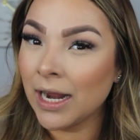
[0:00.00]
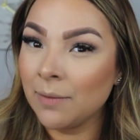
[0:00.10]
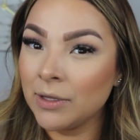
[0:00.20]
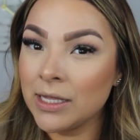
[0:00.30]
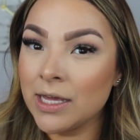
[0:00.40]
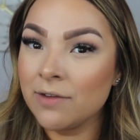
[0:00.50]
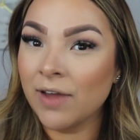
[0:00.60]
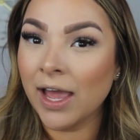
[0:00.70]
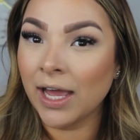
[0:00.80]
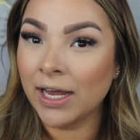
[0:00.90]
I believe,
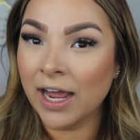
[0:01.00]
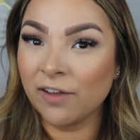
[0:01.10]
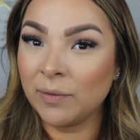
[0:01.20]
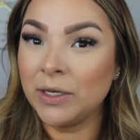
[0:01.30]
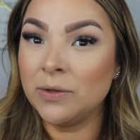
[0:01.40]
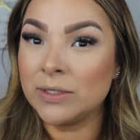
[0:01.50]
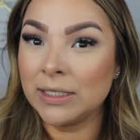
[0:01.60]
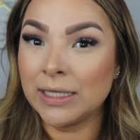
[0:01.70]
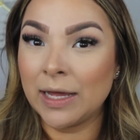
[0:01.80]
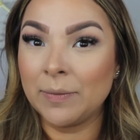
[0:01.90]
and I've been
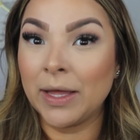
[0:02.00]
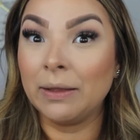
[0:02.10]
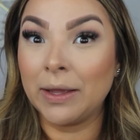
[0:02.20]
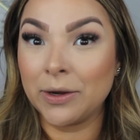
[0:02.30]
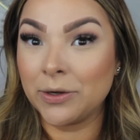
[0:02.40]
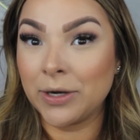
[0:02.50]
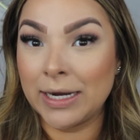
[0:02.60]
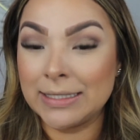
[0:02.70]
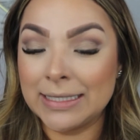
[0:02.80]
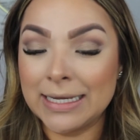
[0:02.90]
using them like
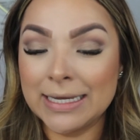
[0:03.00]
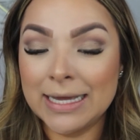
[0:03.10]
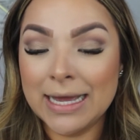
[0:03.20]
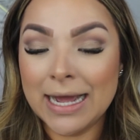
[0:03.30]
crazy.